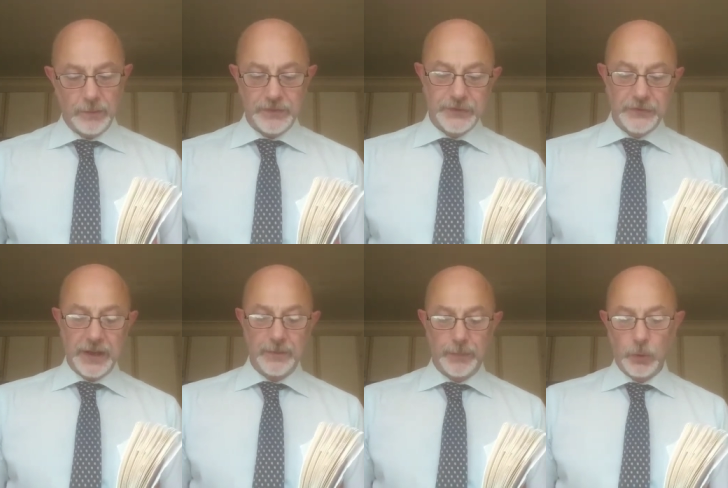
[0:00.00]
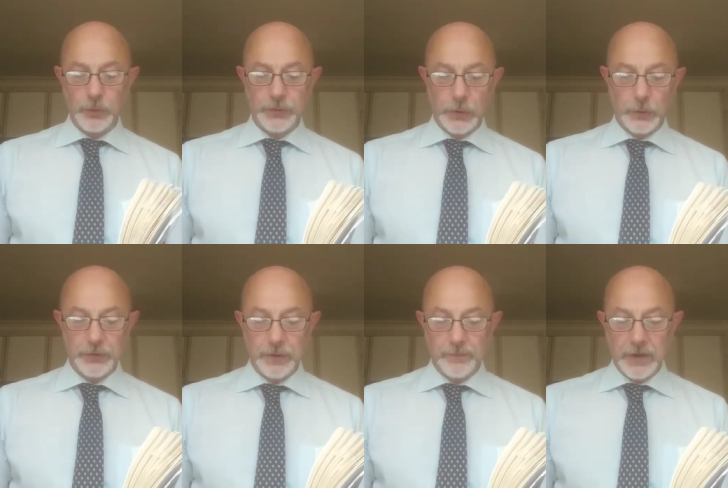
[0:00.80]
with string pulled
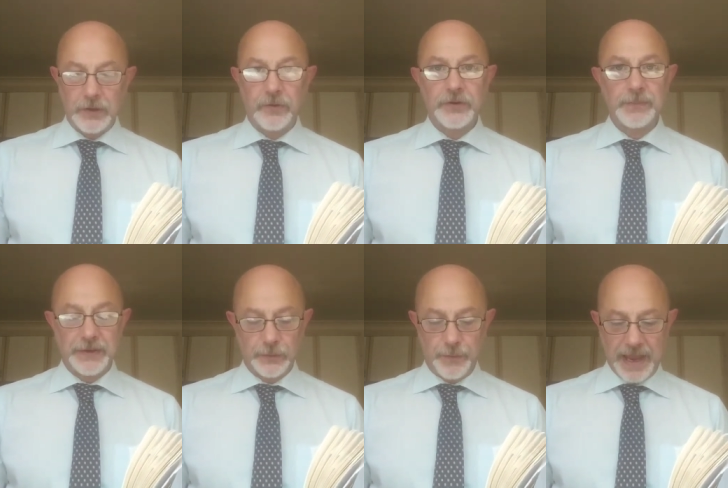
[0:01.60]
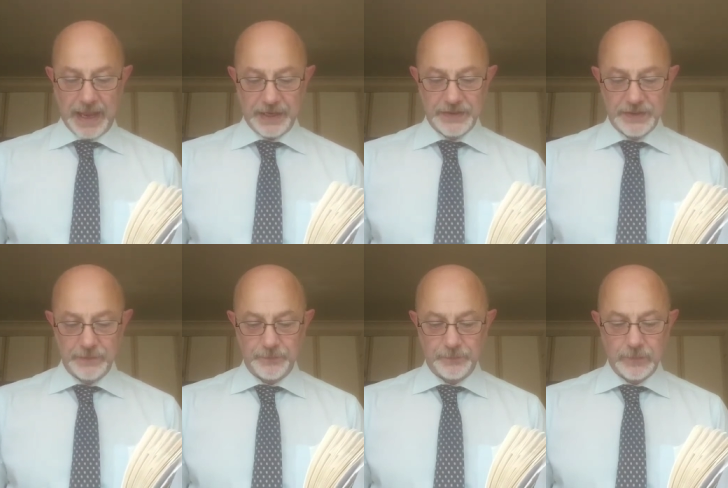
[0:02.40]
taut across metal pegs,